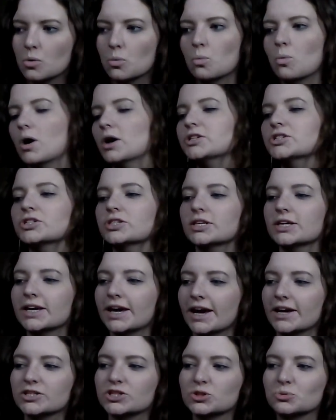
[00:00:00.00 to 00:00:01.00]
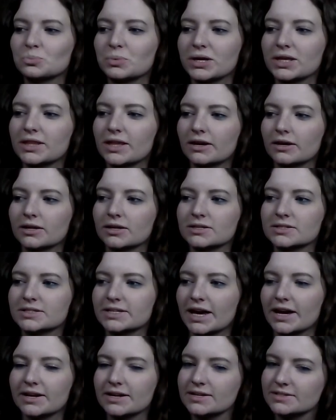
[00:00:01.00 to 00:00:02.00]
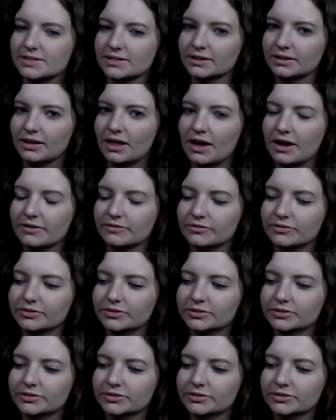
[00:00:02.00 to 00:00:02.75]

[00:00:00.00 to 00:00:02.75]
Watch the catch be that his dad isn't alive.